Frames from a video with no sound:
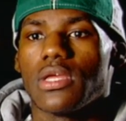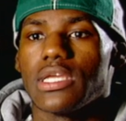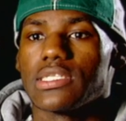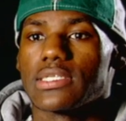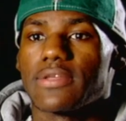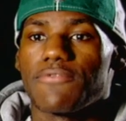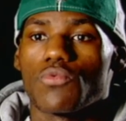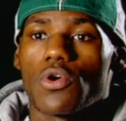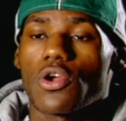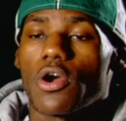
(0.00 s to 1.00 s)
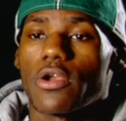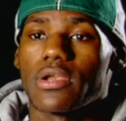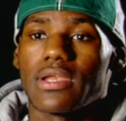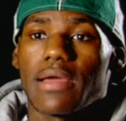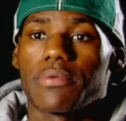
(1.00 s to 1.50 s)
It's just if you work harder
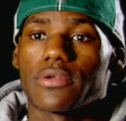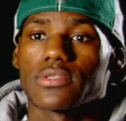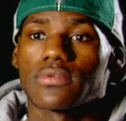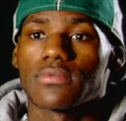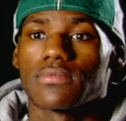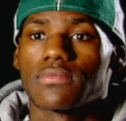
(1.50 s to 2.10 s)
than that person.